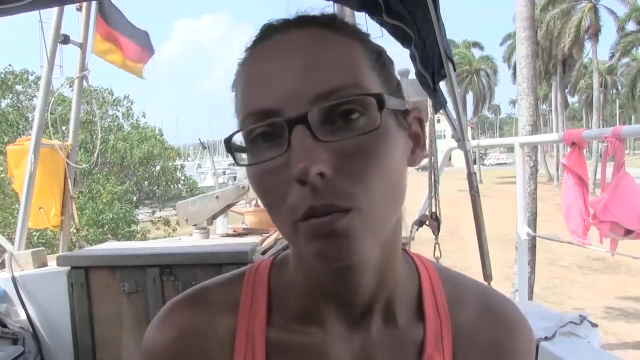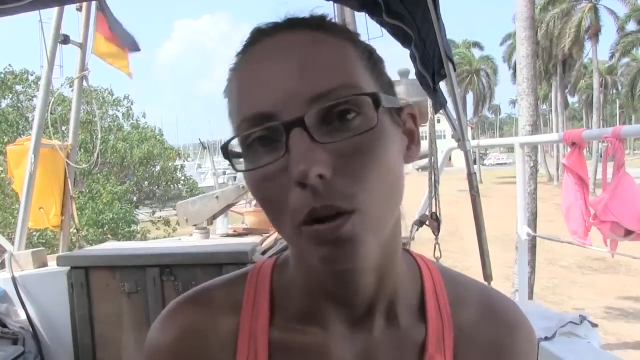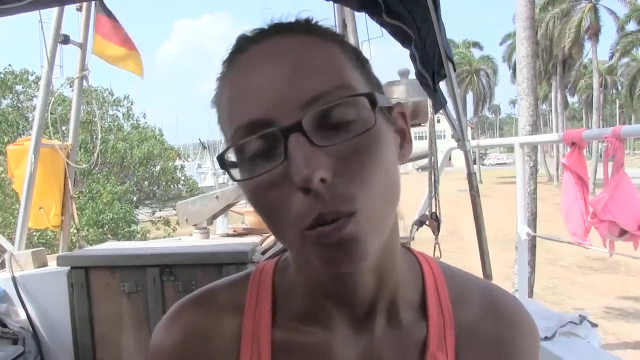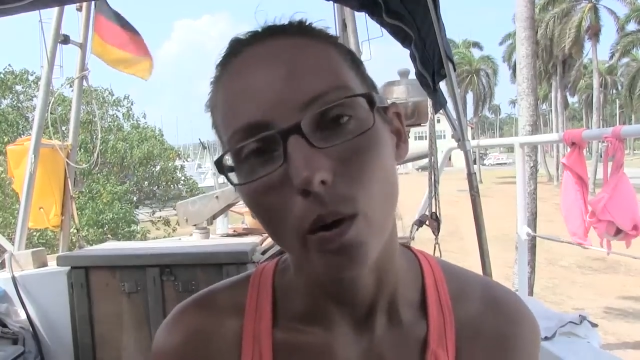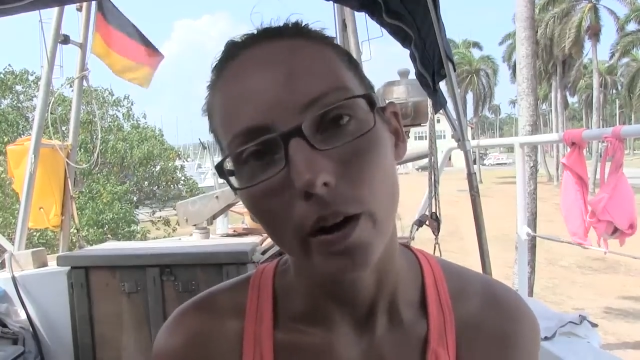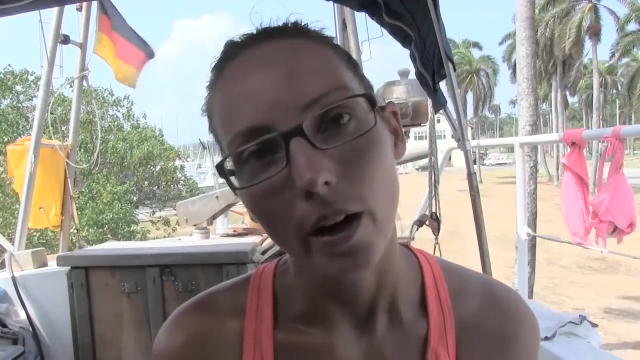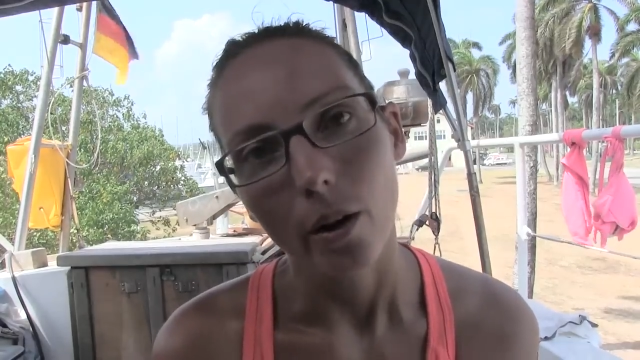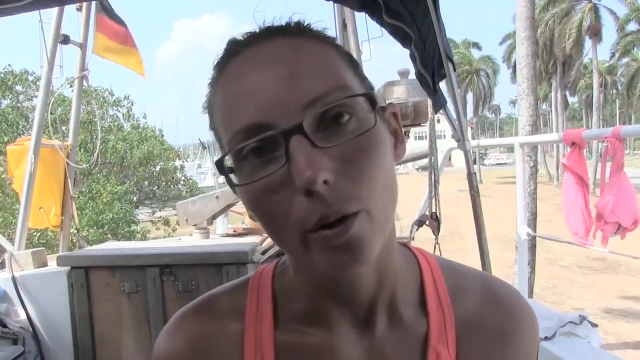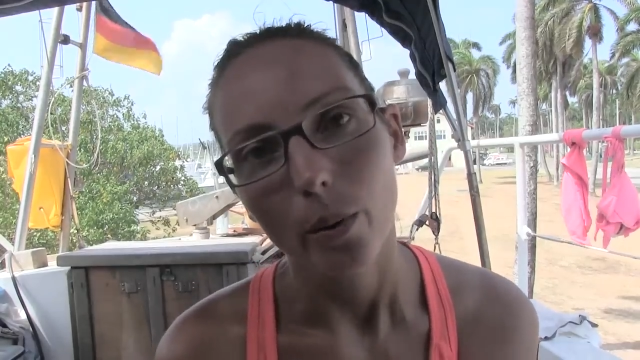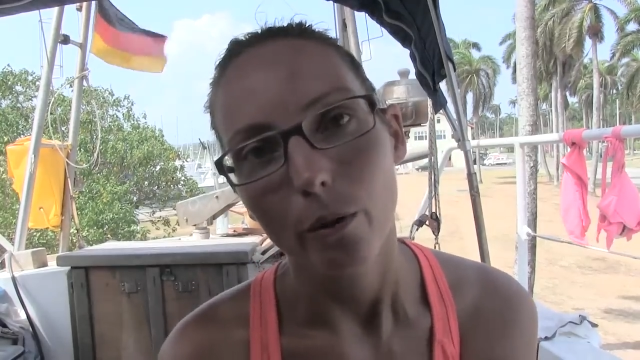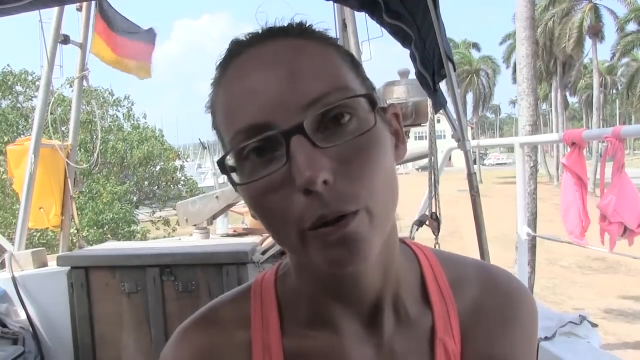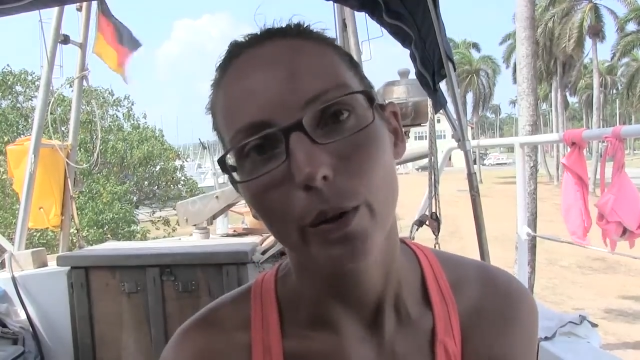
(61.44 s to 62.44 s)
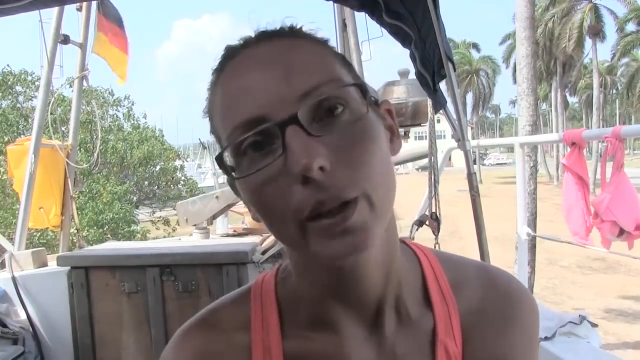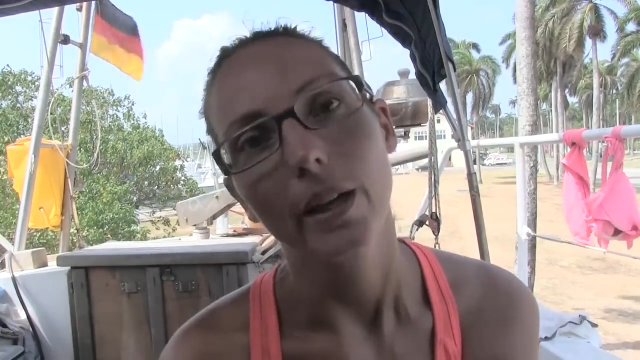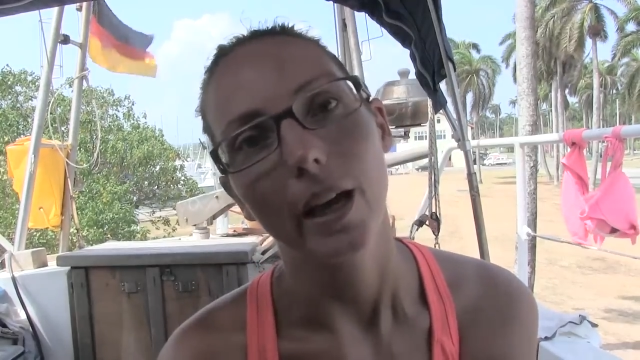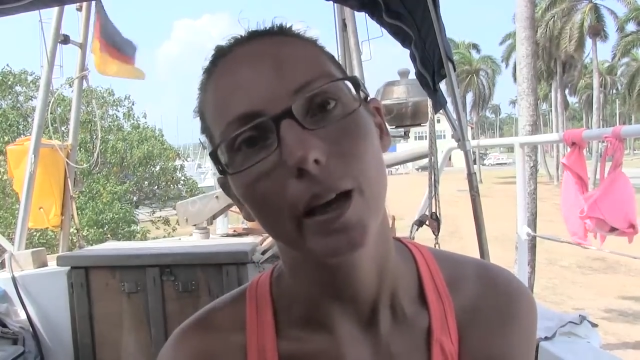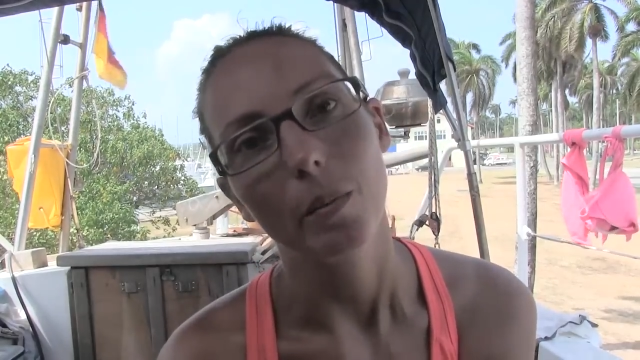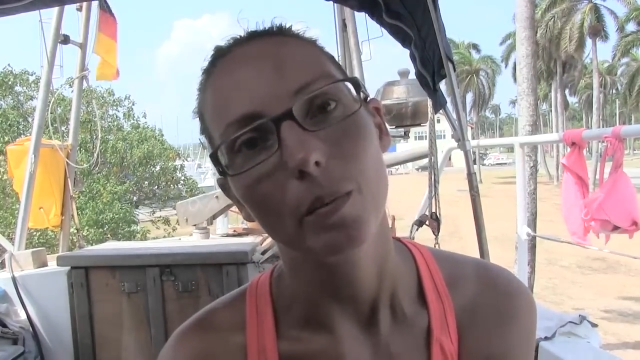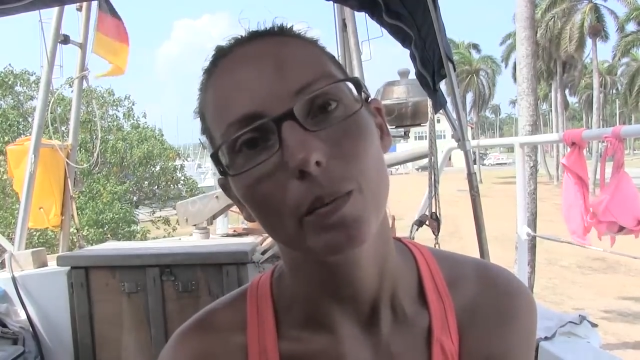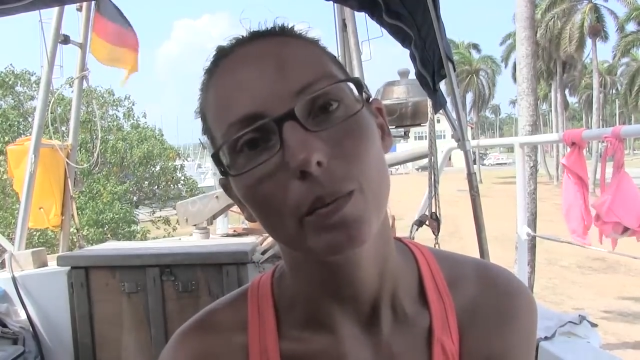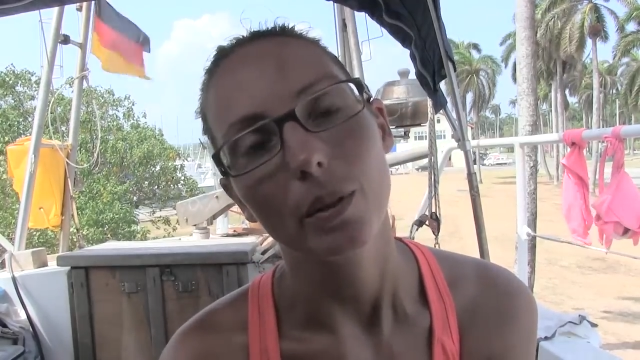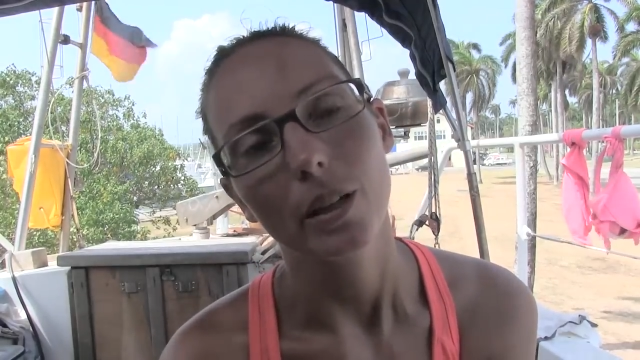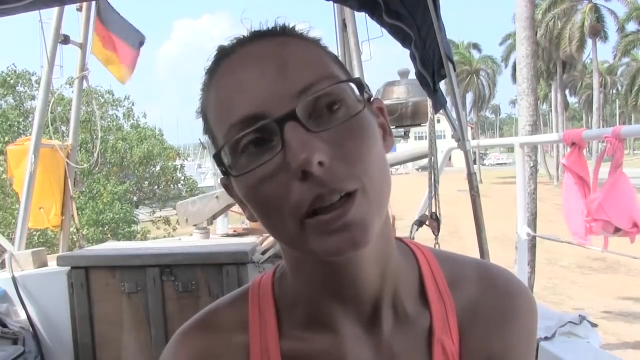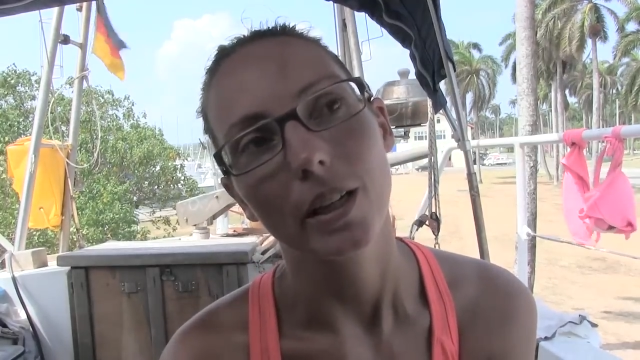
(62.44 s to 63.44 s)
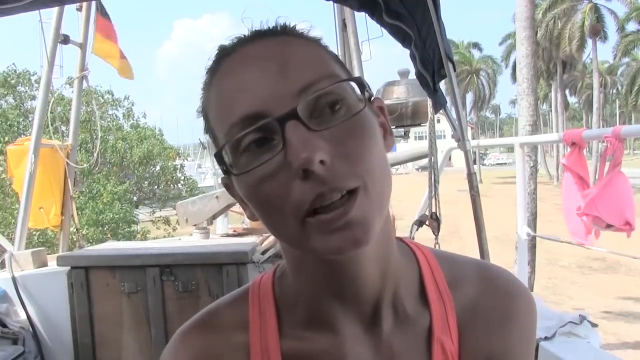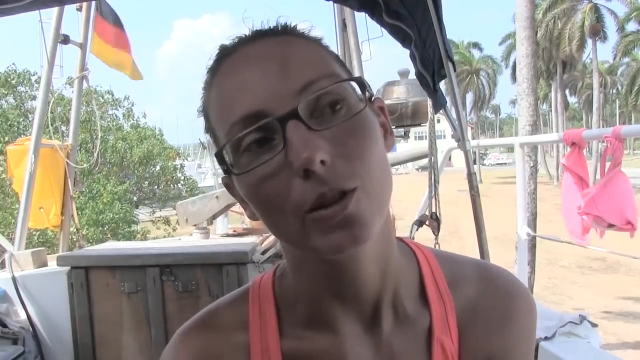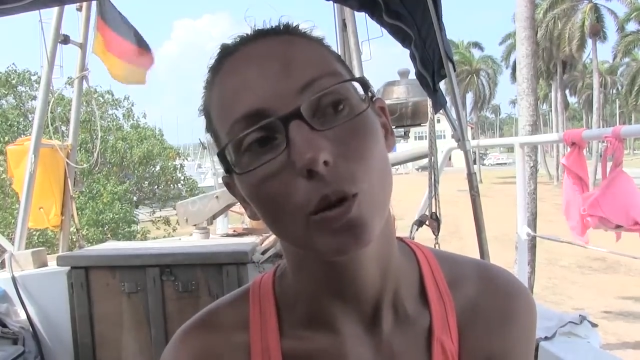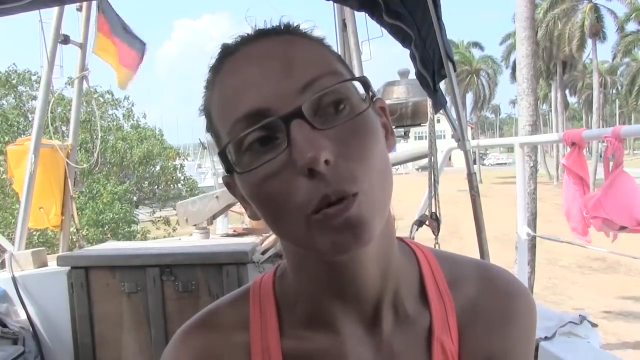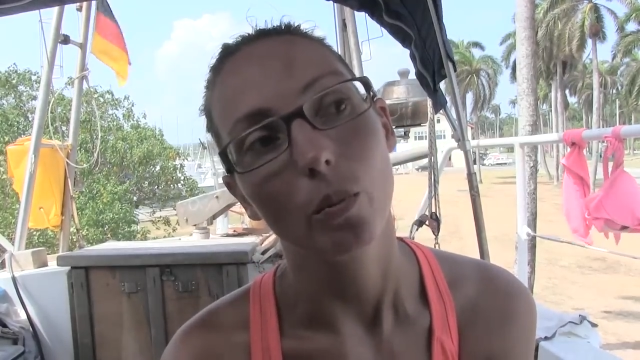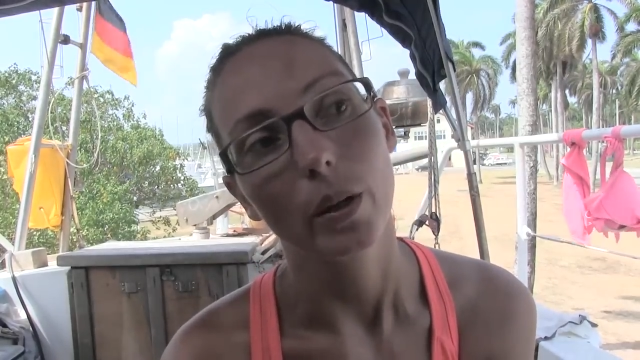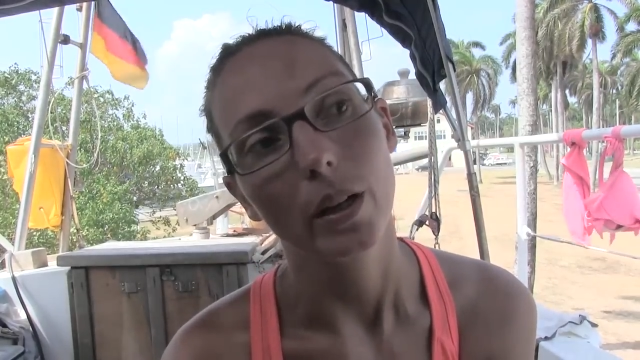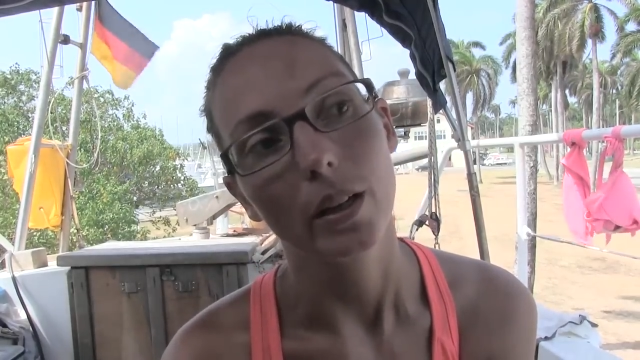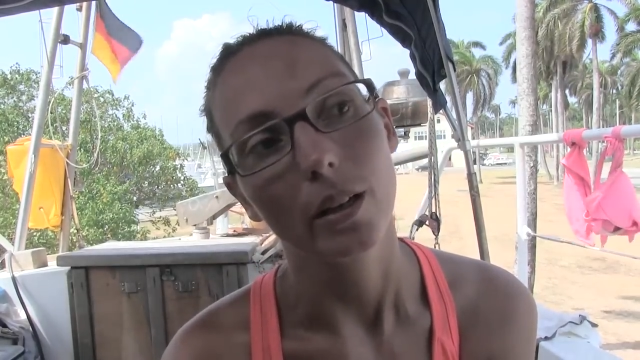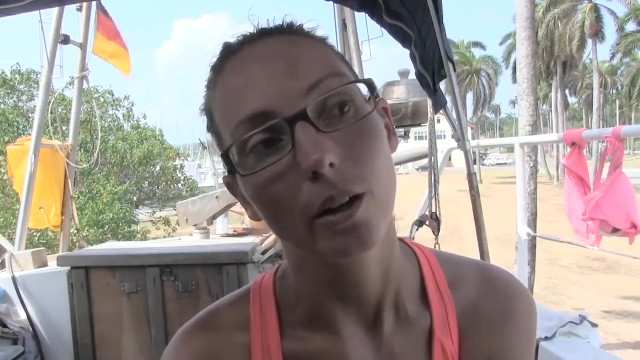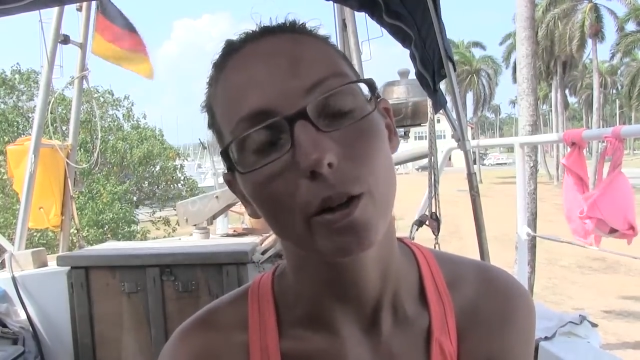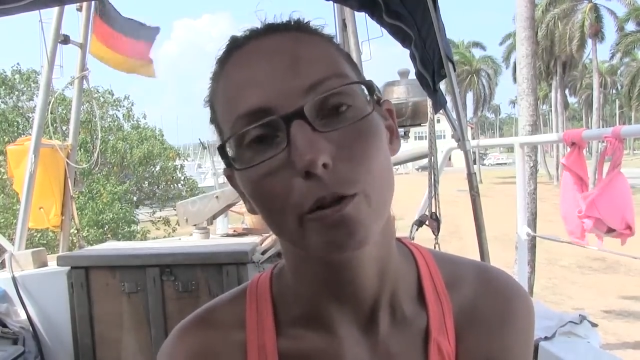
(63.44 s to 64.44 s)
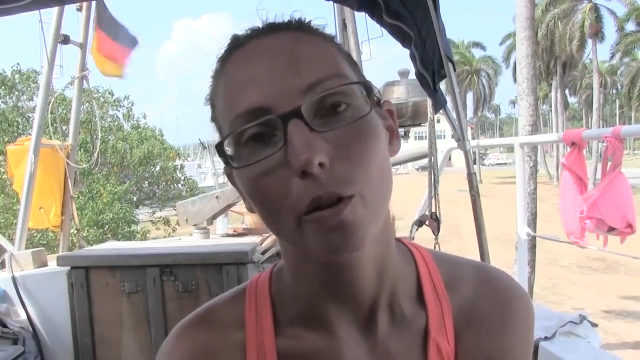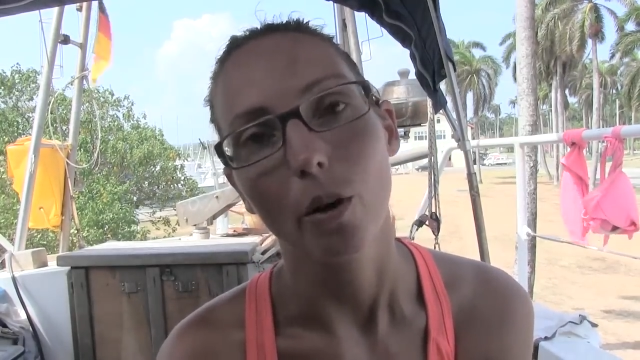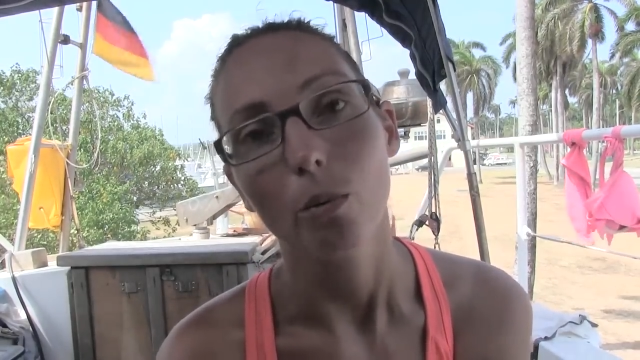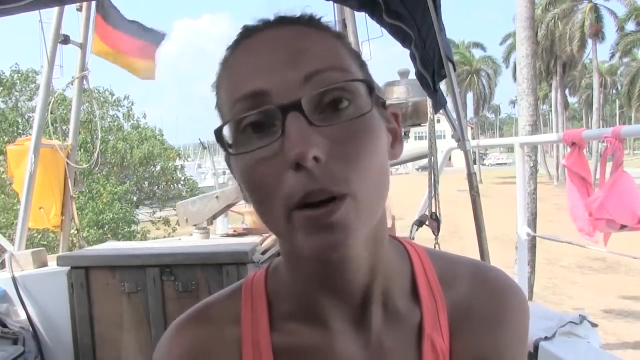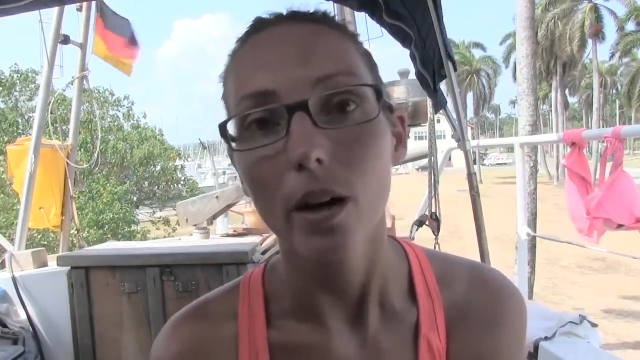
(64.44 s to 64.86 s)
But one hour before he came, he told me on the phone,